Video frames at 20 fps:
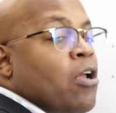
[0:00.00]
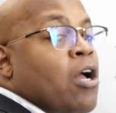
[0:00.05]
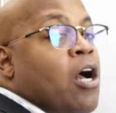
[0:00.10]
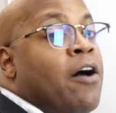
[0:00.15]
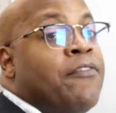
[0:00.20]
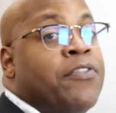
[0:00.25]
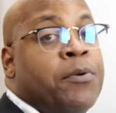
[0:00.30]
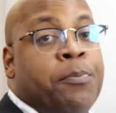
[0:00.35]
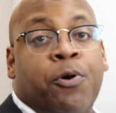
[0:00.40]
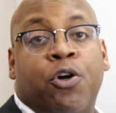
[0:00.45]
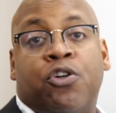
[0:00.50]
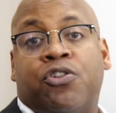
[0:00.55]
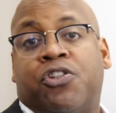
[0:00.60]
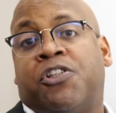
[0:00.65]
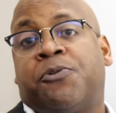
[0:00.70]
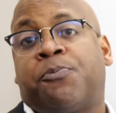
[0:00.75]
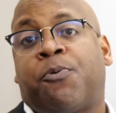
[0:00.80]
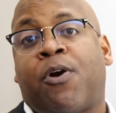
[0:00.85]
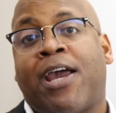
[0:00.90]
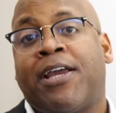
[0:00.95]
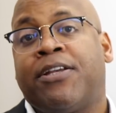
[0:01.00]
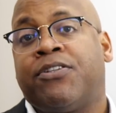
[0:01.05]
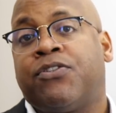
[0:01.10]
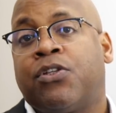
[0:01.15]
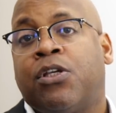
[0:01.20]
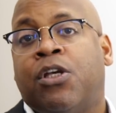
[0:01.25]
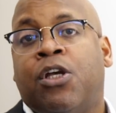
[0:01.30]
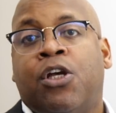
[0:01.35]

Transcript: of the purchase price.